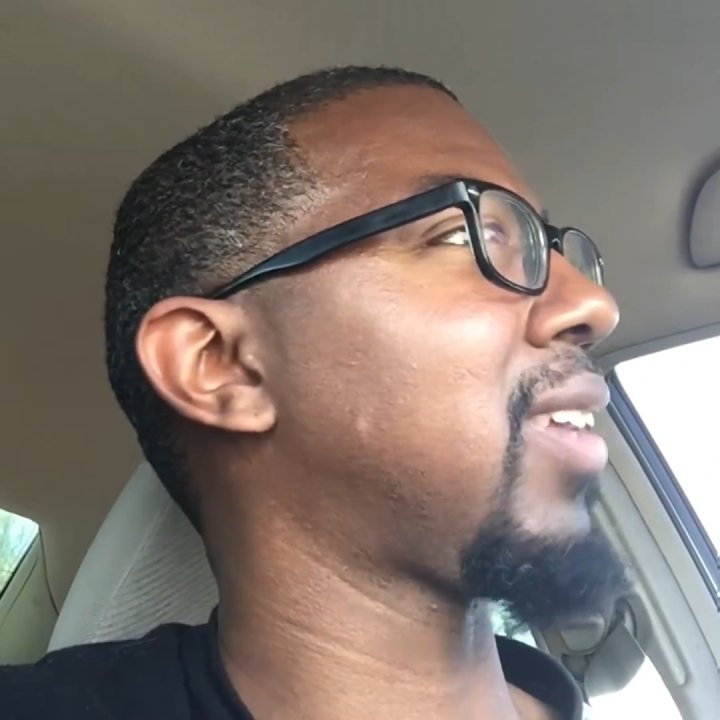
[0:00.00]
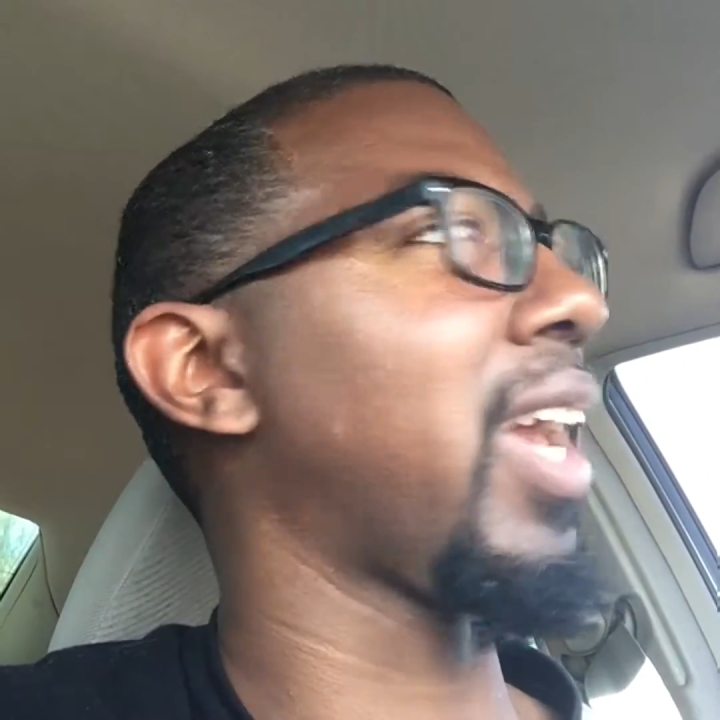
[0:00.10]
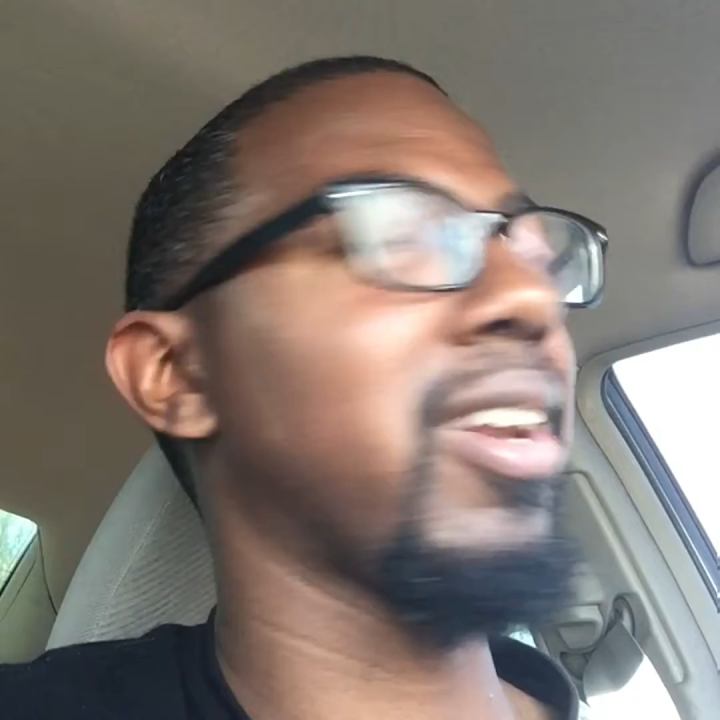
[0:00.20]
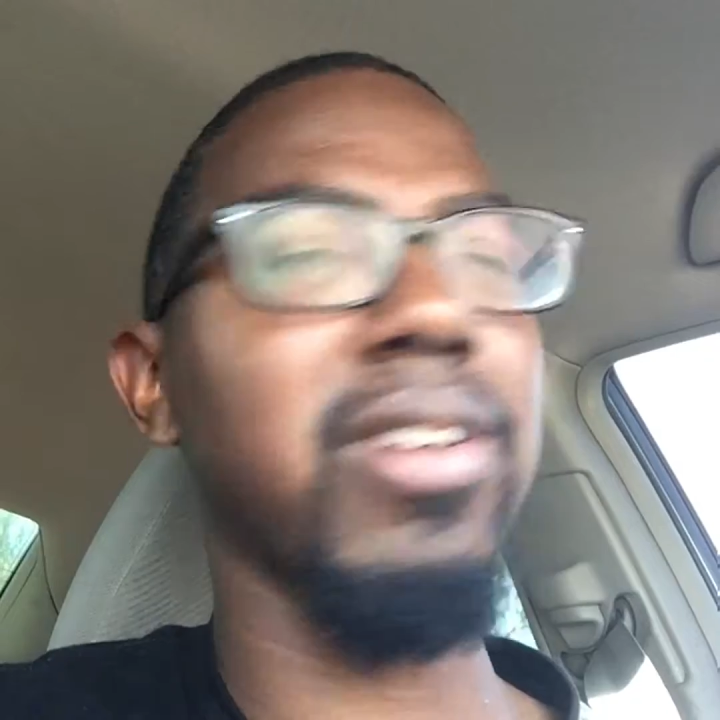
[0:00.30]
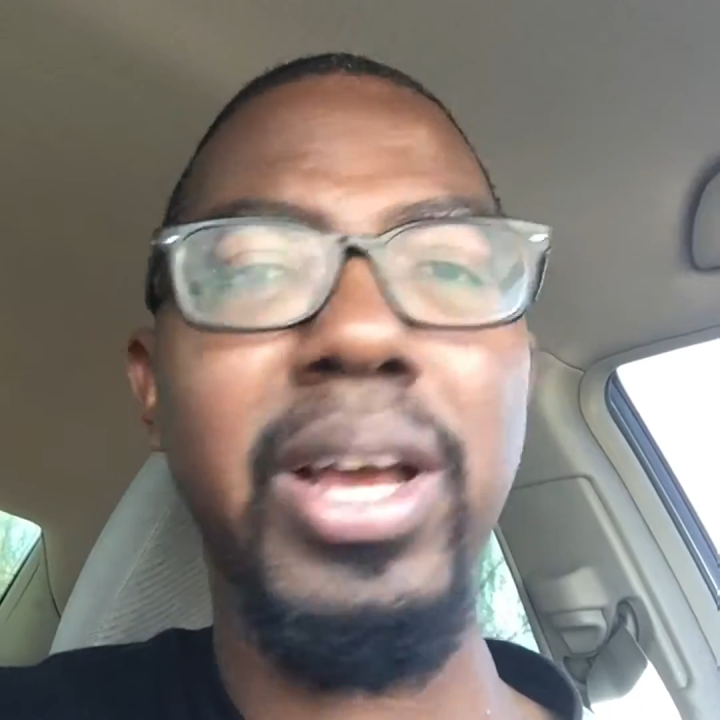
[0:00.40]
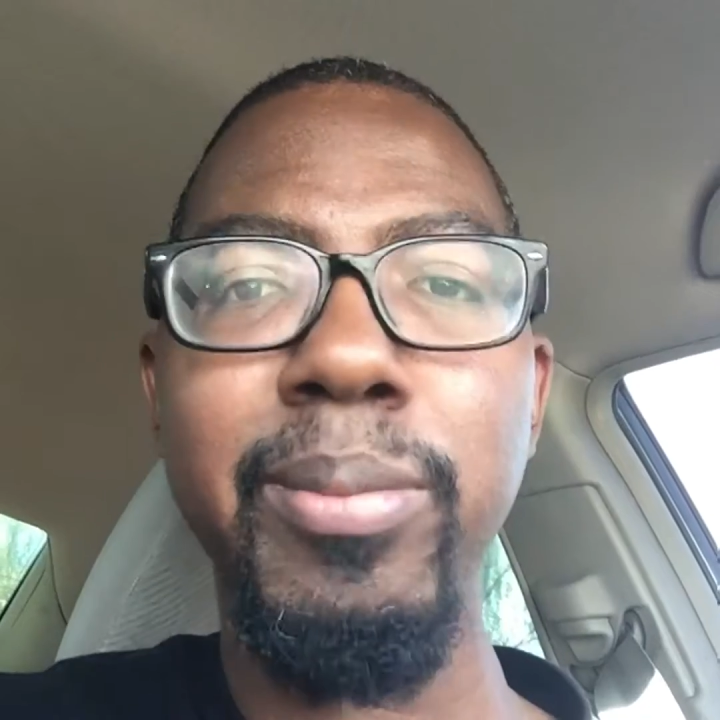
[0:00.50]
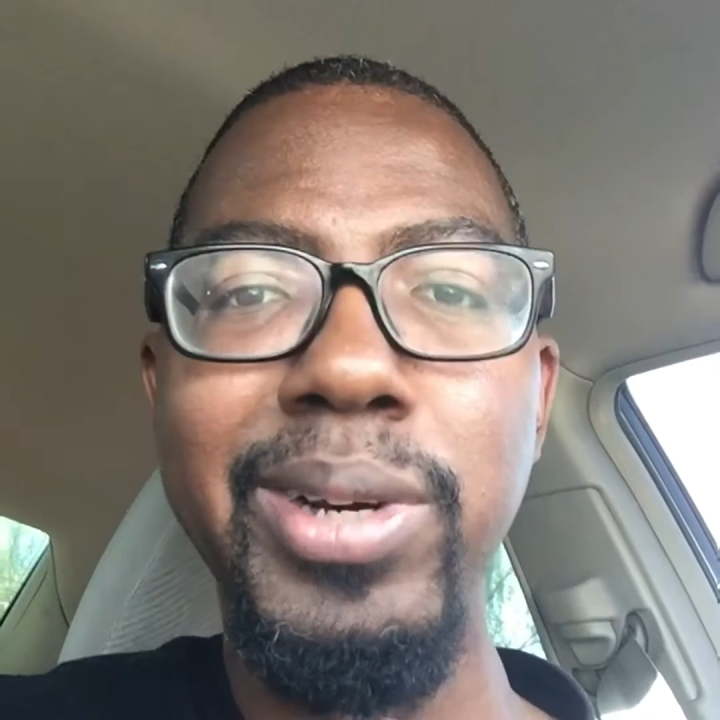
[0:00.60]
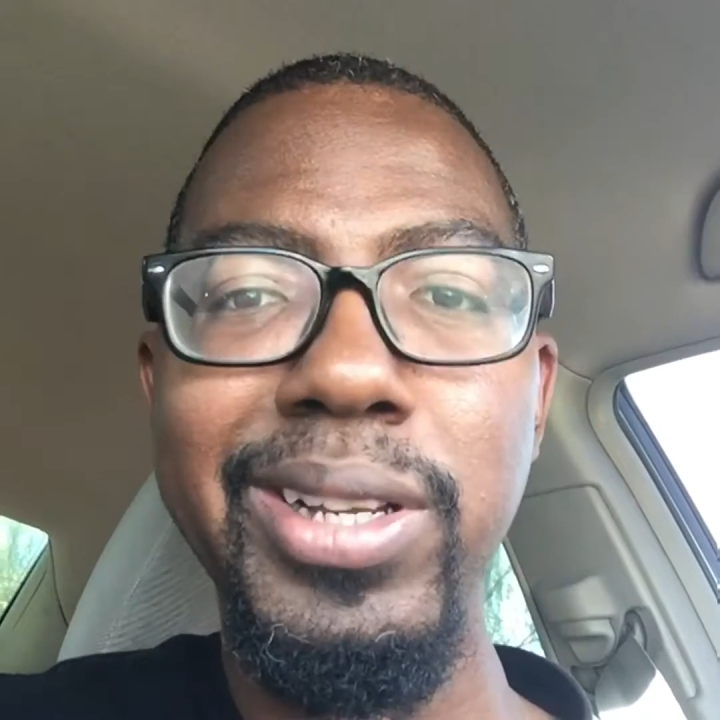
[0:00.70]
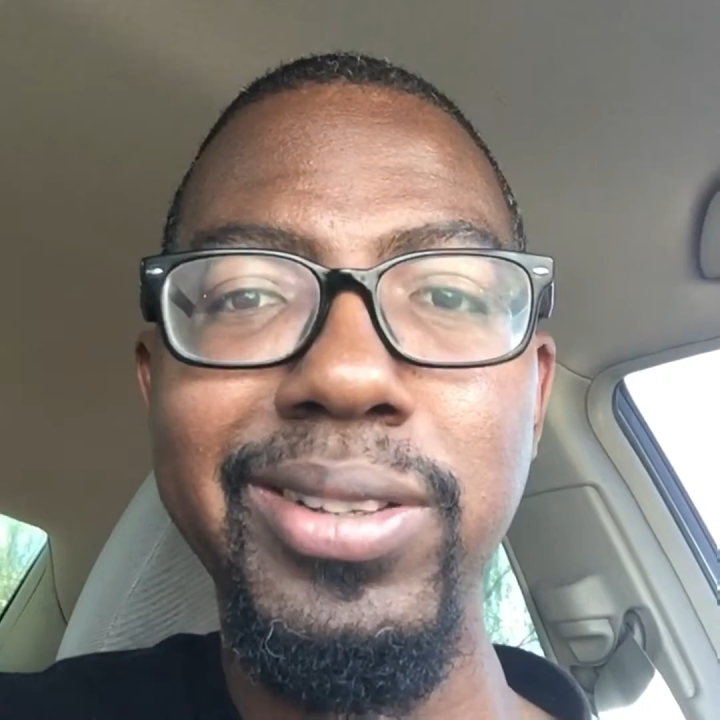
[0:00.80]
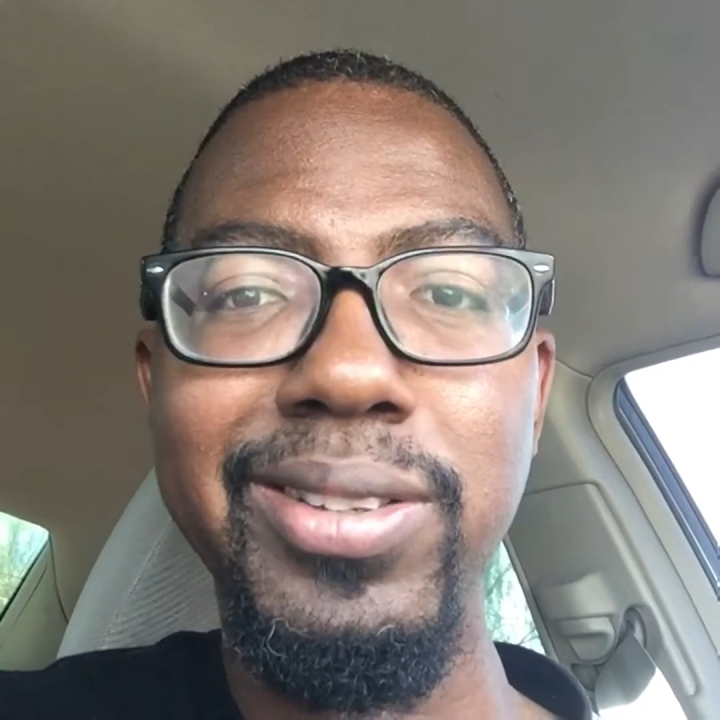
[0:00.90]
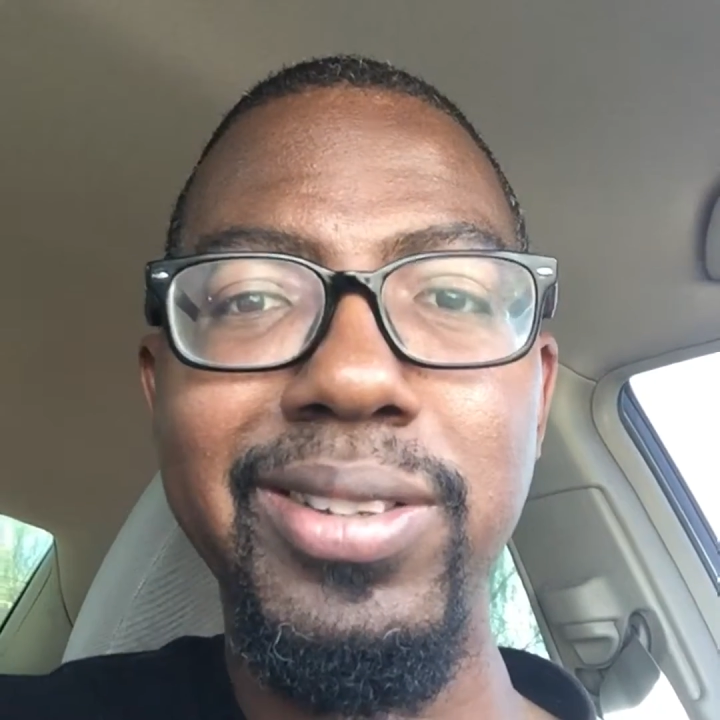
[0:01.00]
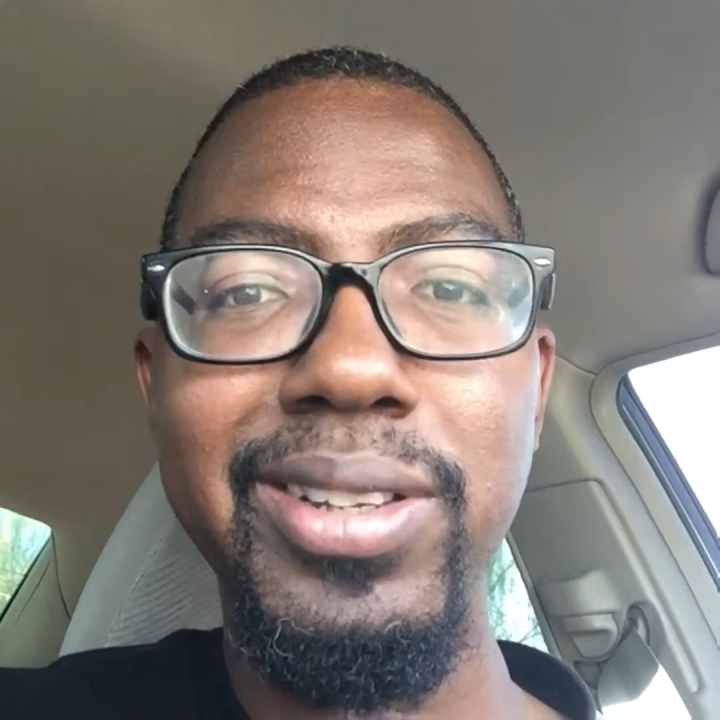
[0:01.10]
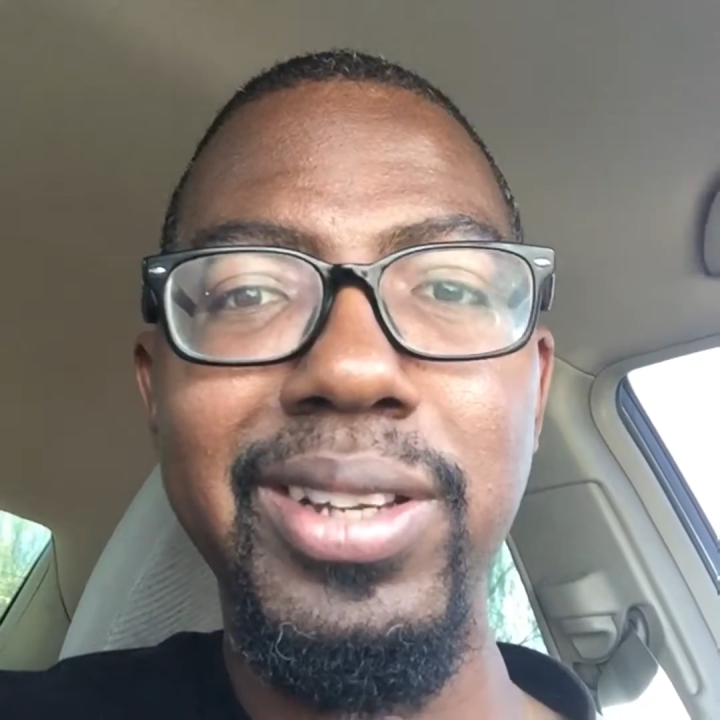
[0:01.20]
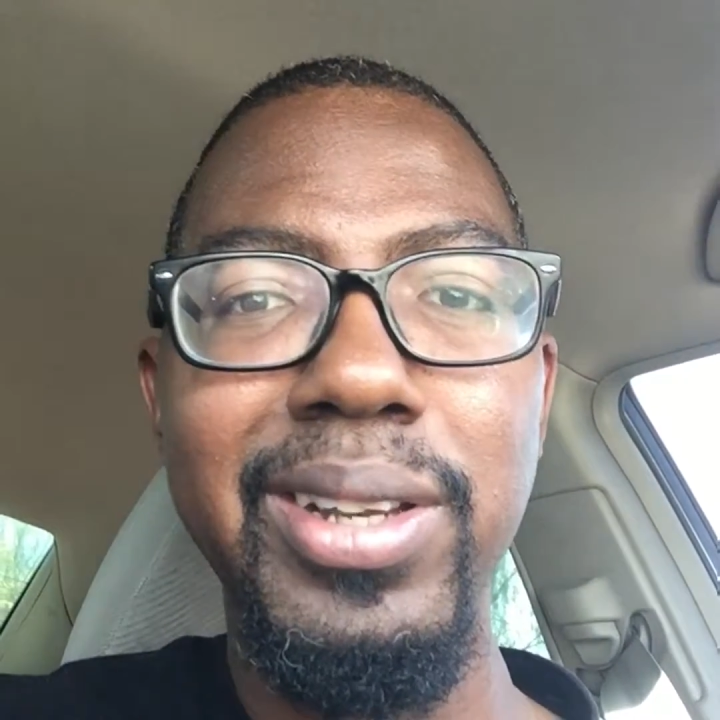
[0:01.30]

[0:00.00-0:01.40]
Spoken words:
8 or 9 months.